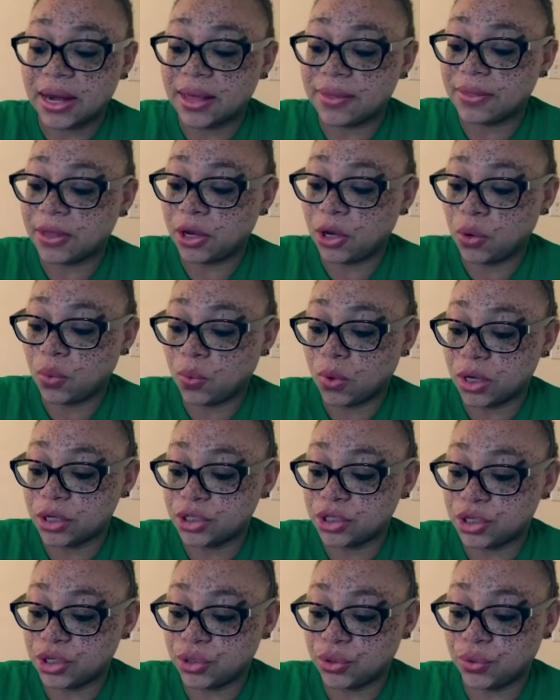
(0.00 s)
And then you want
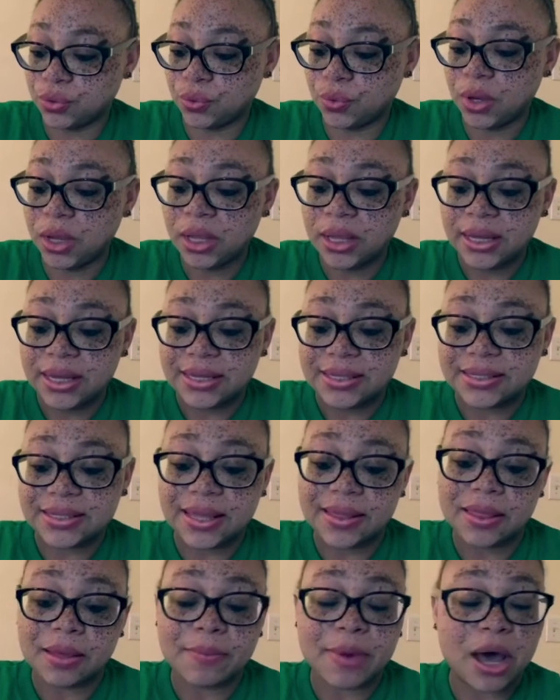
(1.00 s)
to
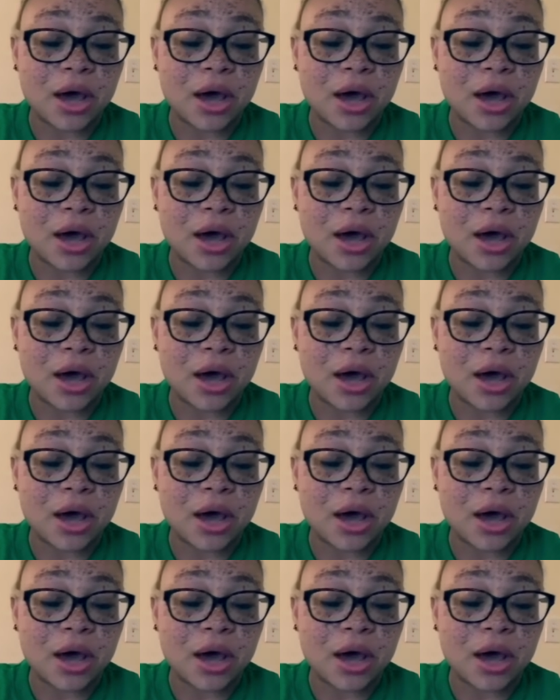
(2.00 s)
send them